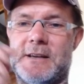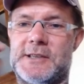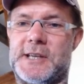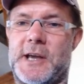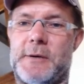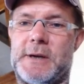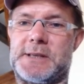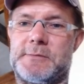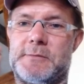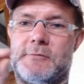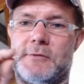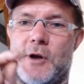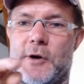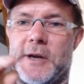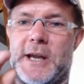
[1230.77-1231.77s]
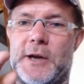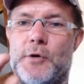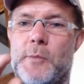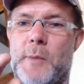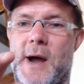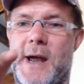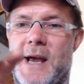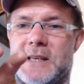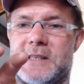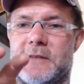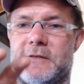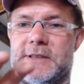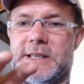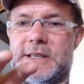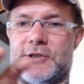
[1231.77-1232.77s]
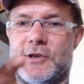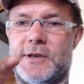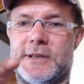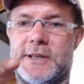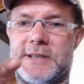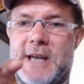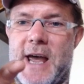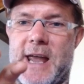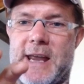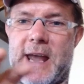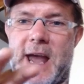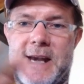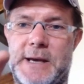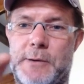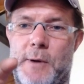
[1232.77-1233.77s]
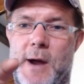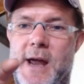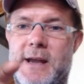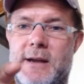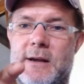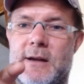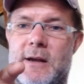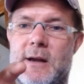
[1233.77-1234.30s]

So it's logging all my activity during the day anyway,